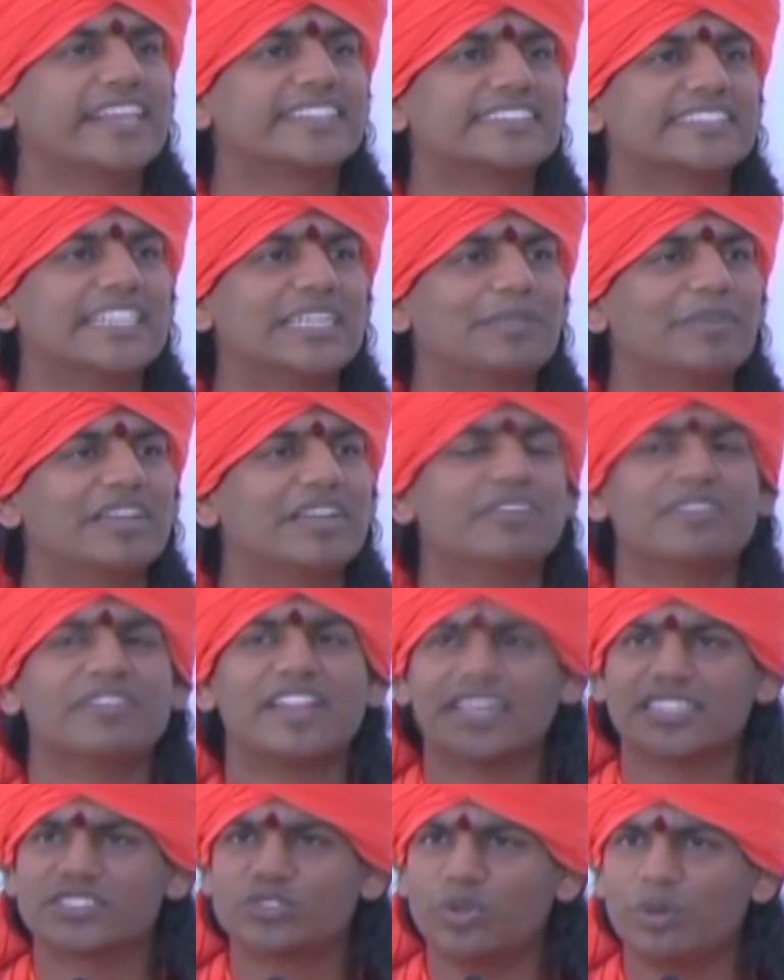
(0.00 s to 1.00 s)
excitement. If
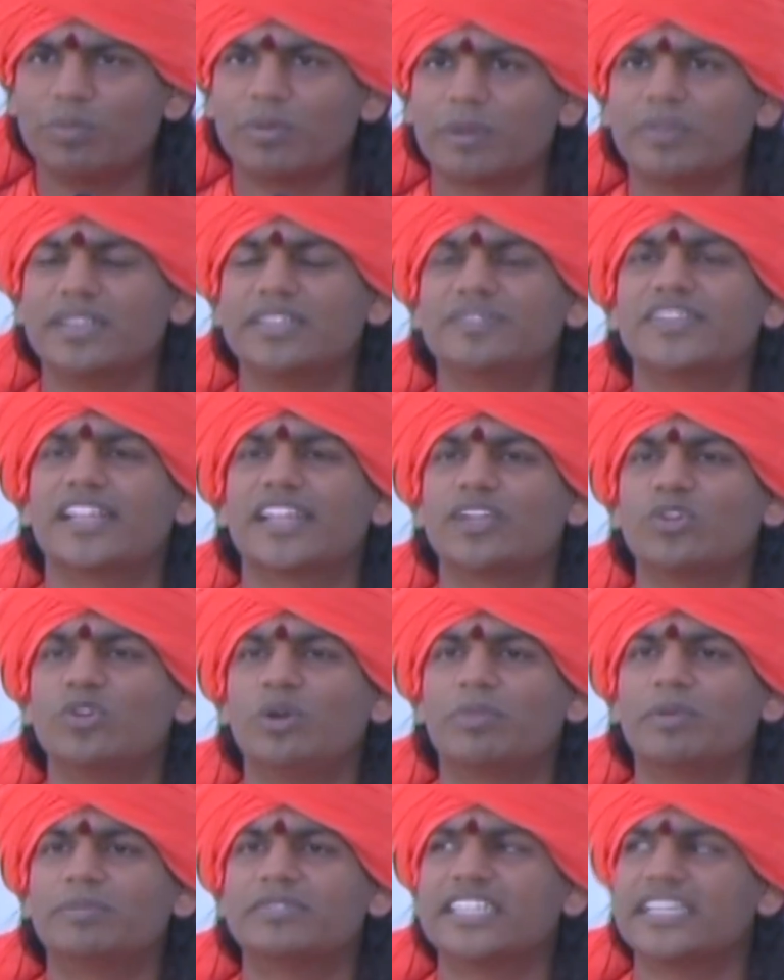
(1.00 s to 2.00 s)
there is no, if there are
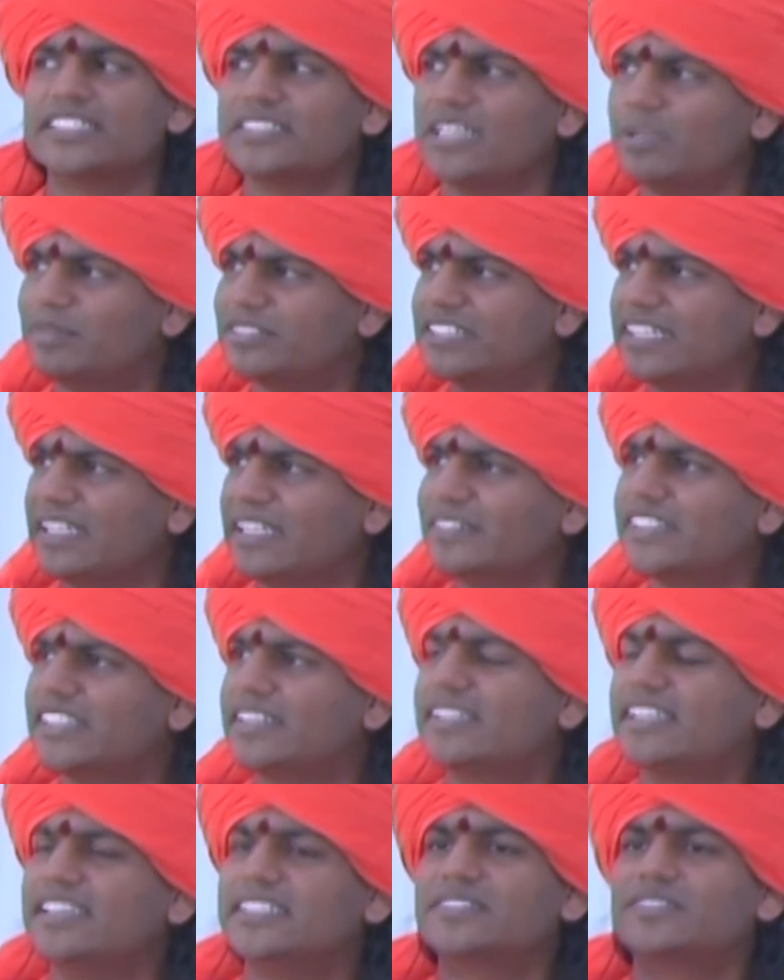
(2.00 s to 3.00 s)
no brahmacharis, I will be sitting with the
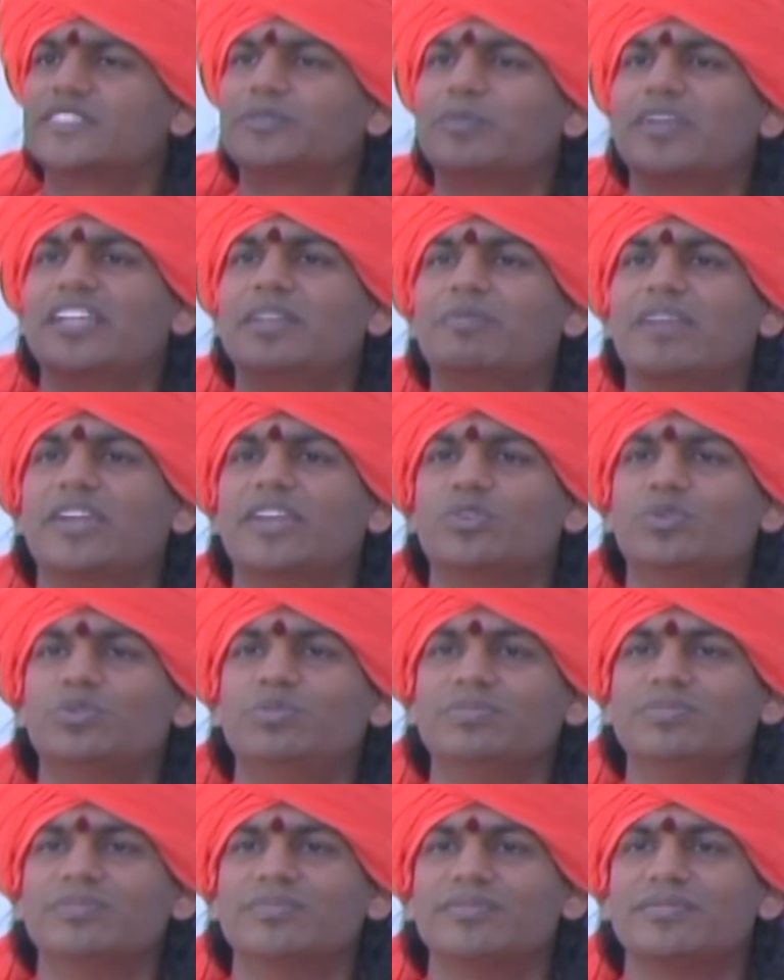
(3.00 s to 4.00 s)
trees with my, in my
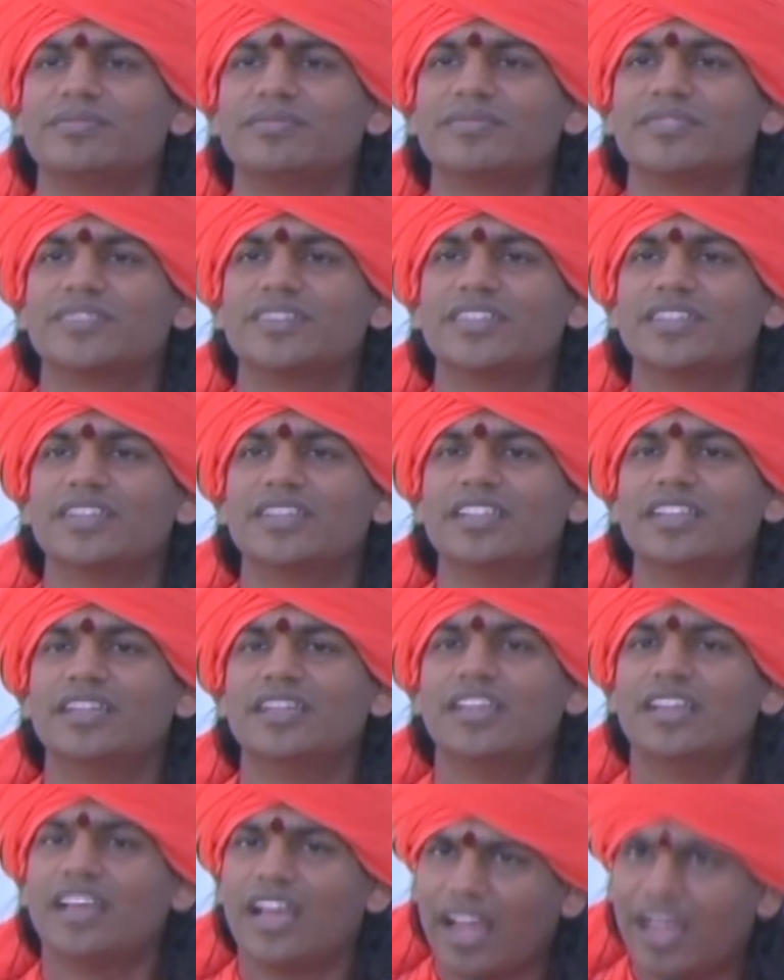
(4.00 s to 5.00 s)
room.
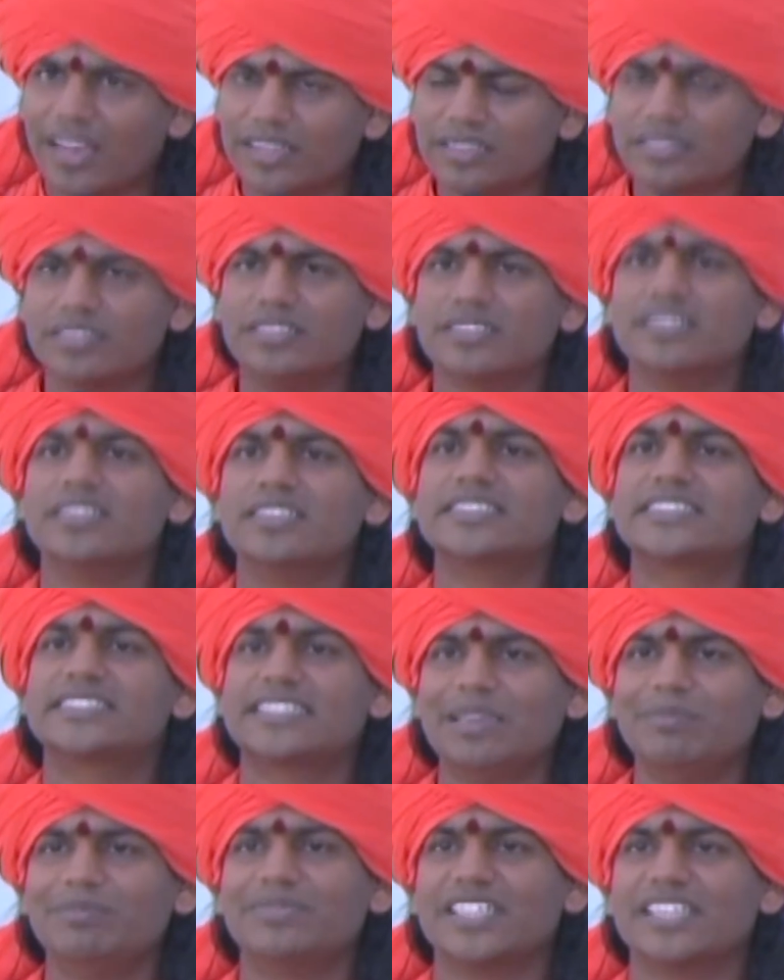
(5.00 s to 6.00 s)
And the
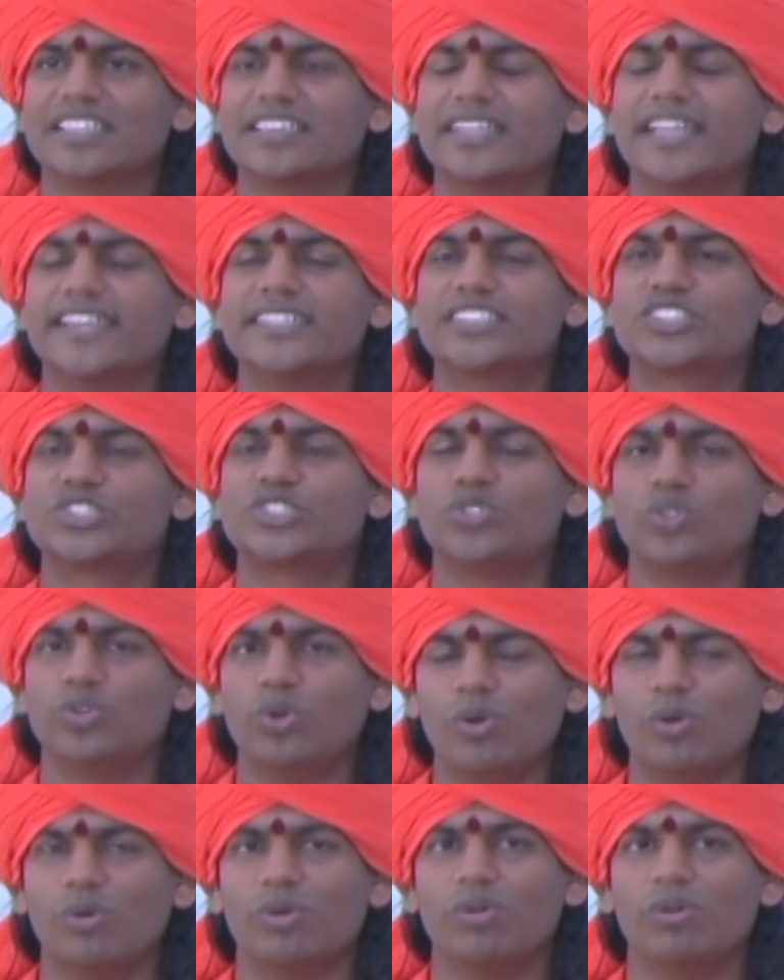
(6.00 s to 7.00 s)
same thing. There is
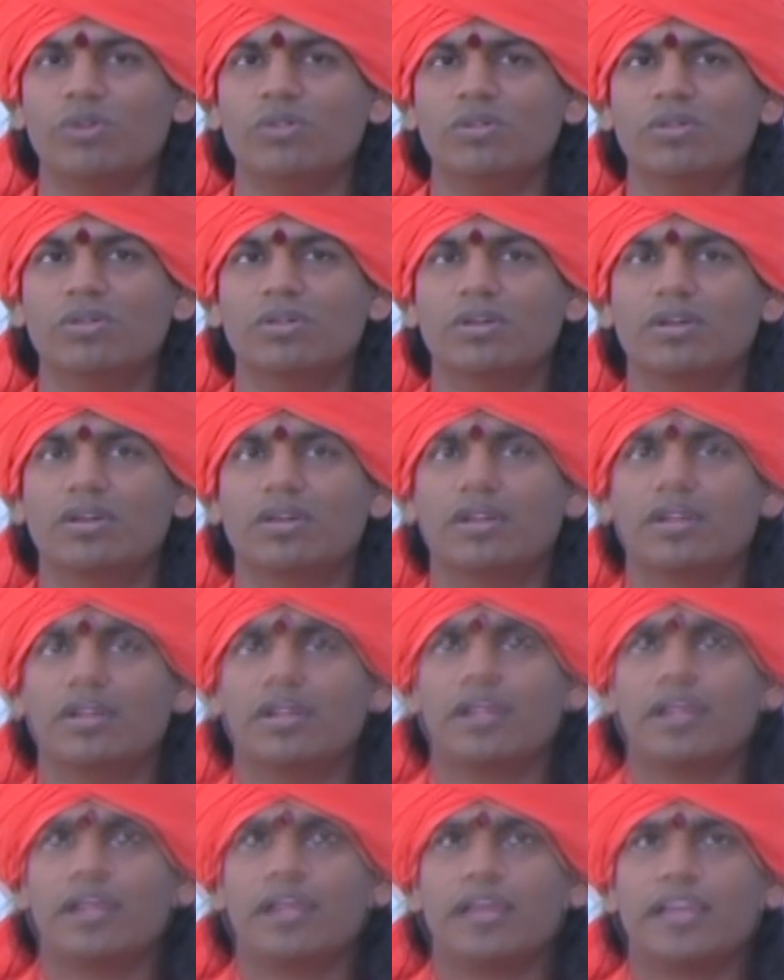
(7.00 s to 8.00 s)
no
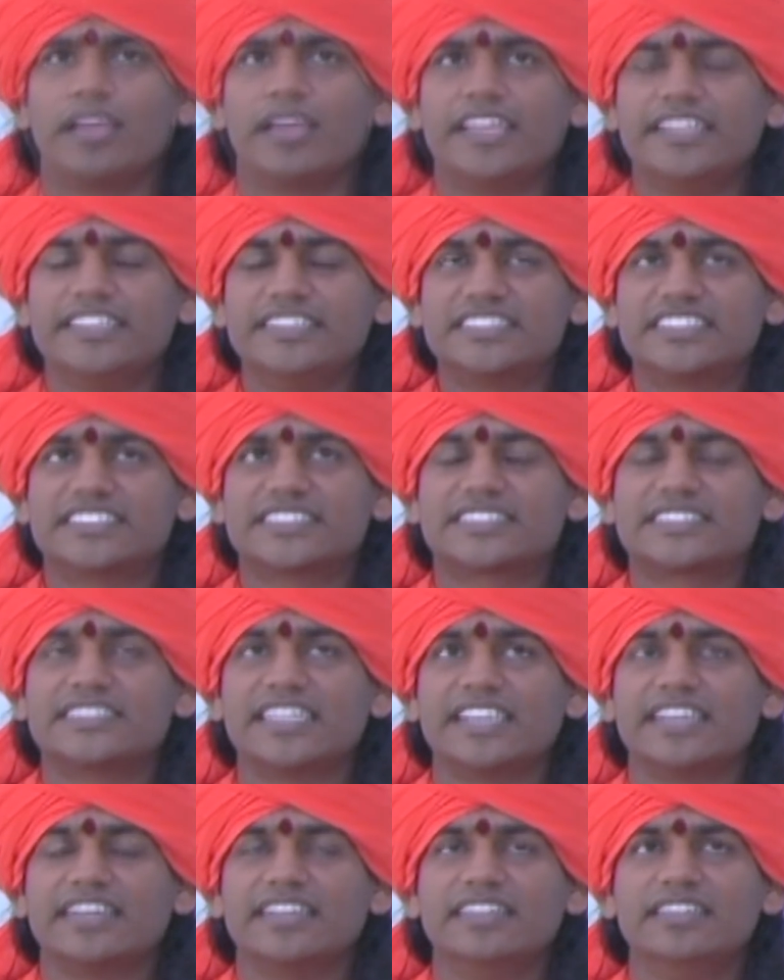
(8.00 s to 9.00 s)

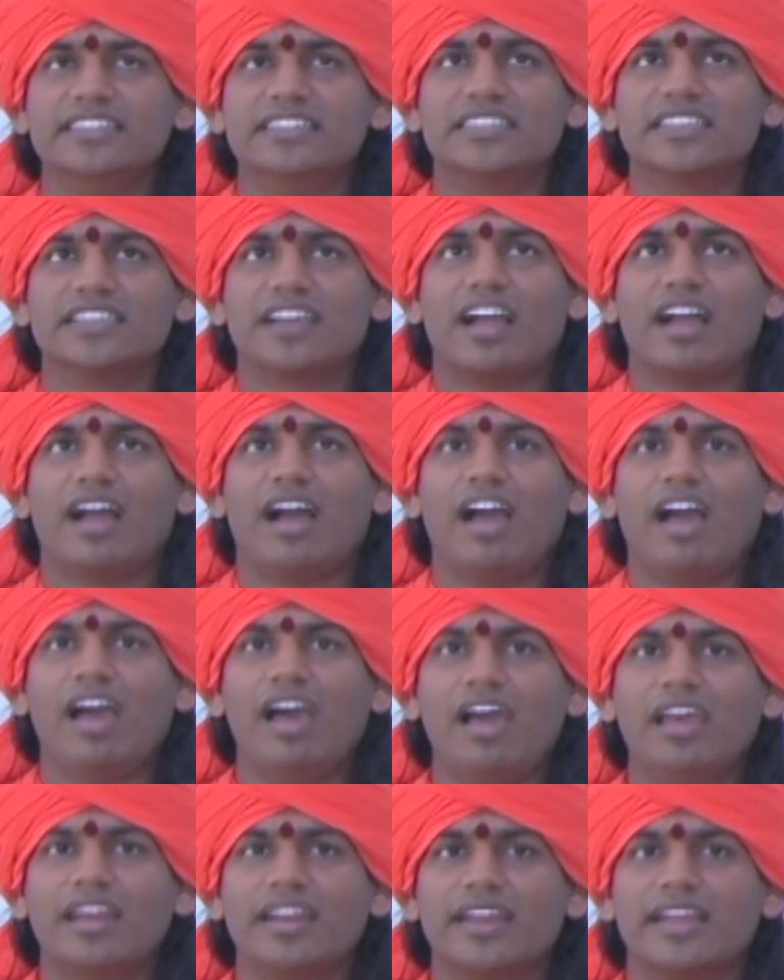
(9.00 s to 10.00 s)
instinct or
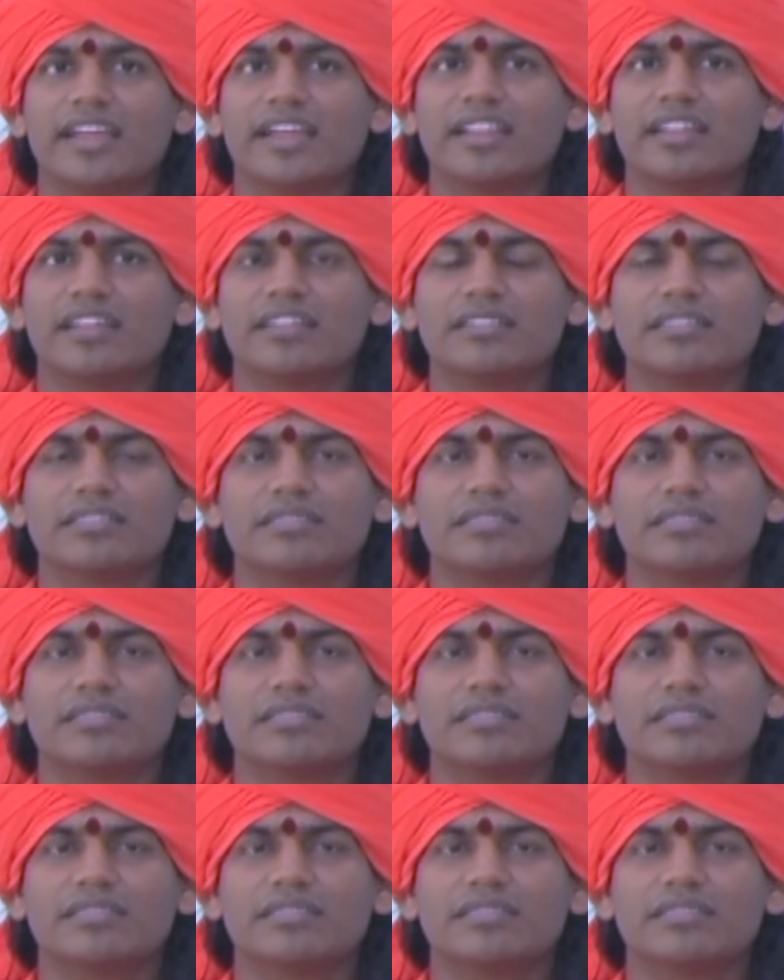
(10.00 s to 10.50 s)
uh,